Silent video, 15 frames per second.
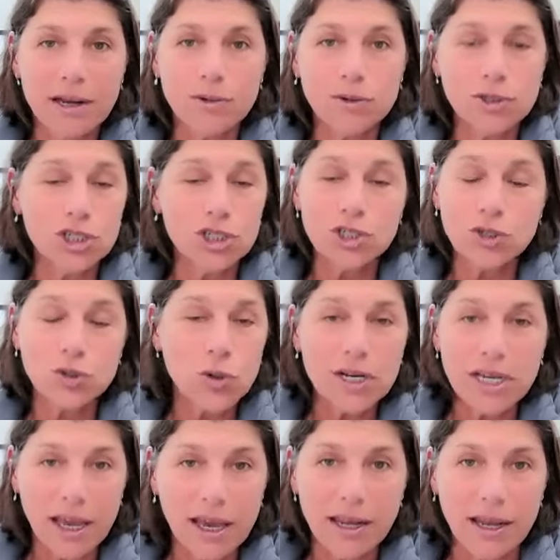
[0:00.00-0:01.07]
It was just
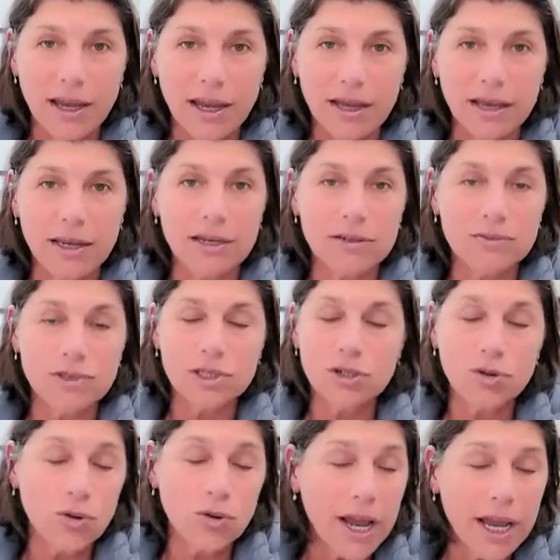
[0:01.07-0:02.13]
organic. And it was a
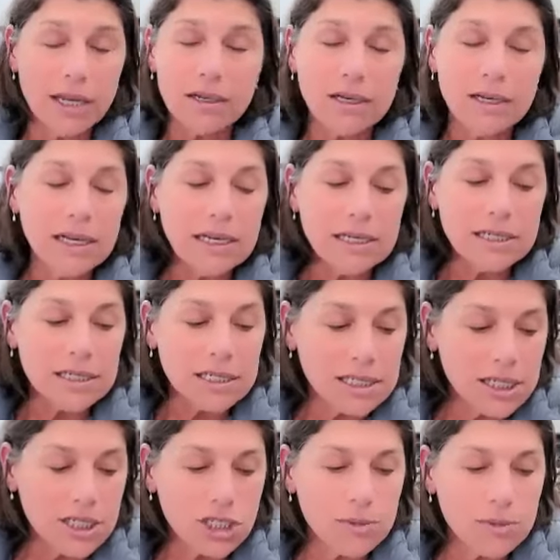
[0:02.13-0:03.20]
great
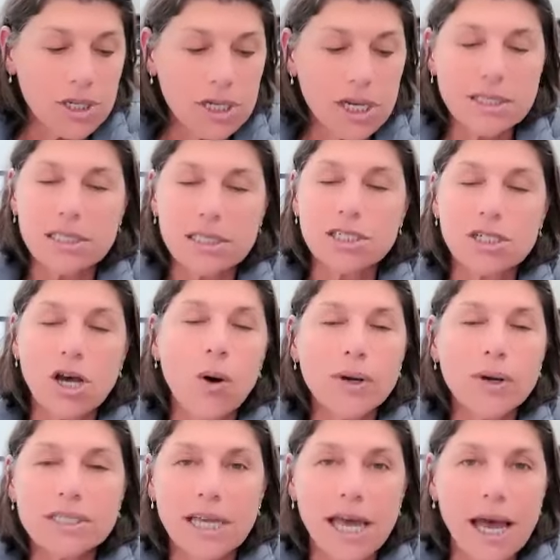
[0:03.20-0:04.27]
decision because it's
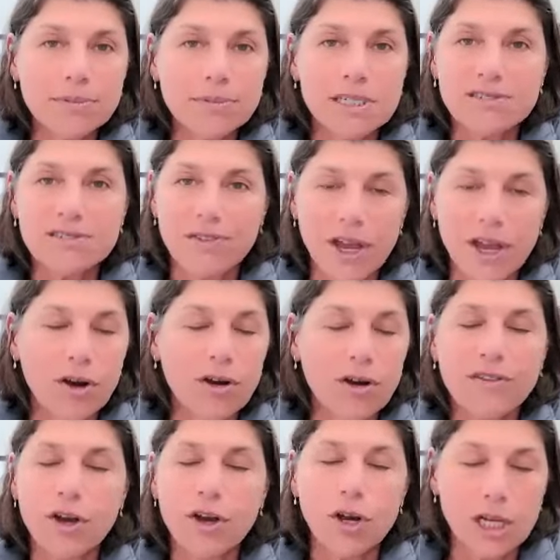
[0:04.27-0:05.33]
always kept us very,
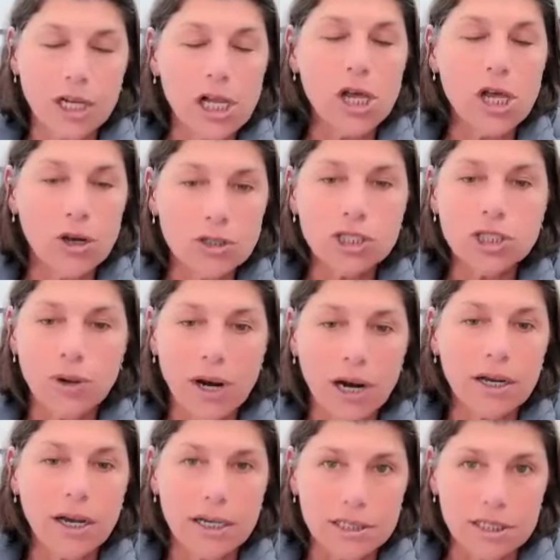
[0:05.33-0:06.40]
very close to
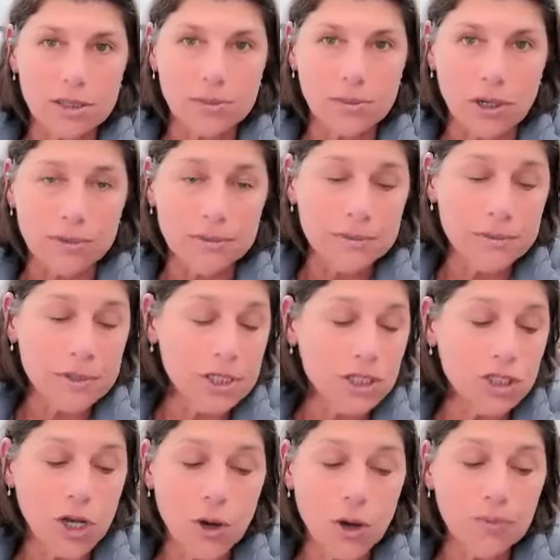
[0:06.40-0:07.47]
our customer.
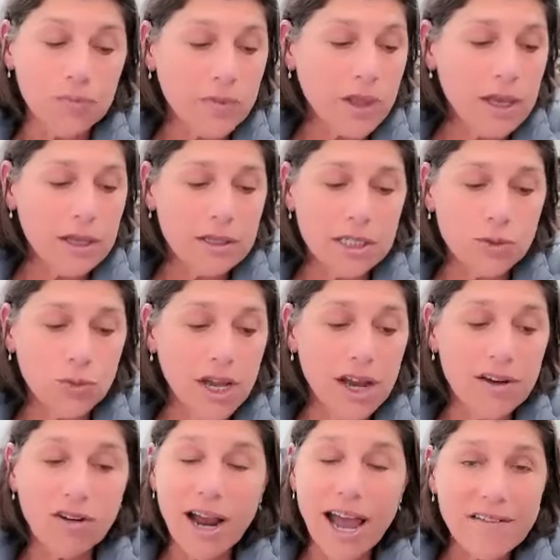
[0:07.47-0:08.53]
So did we
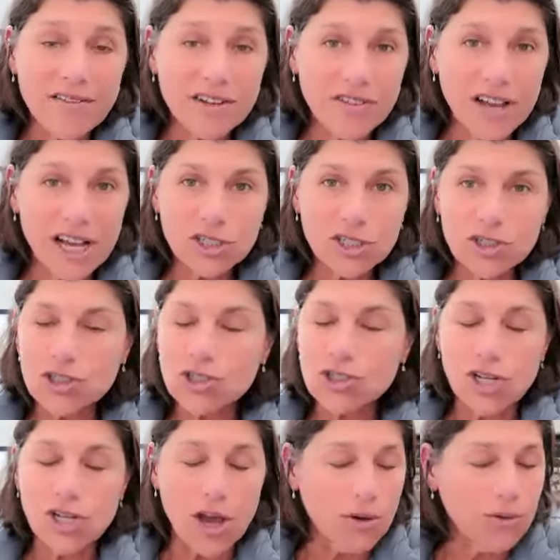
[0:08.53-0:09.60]
ever have investors?
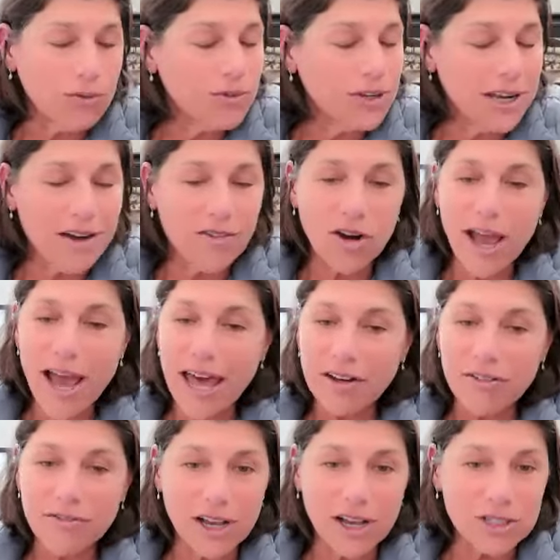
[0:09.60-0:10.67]
No, we never had
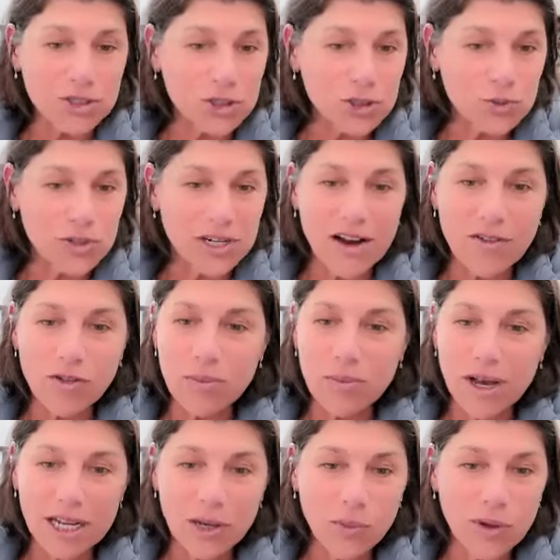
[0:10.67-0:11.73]
investors. Whatever
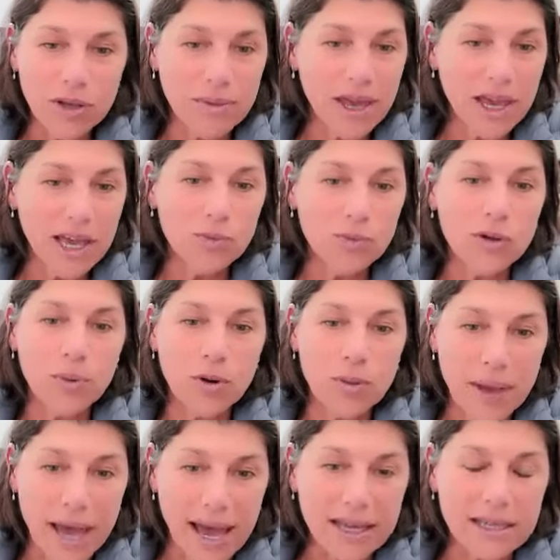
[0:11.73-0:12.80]
money we made, we put
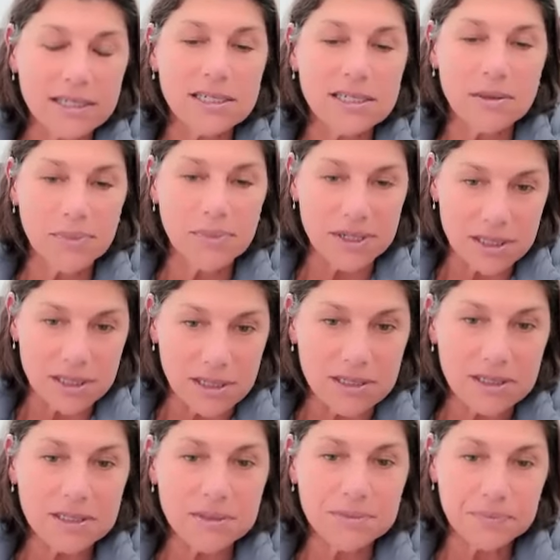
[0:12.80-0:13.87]
back into the
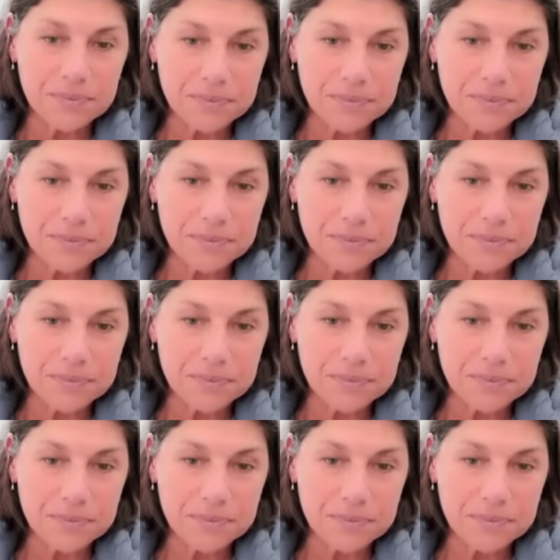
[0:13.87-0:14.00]
business.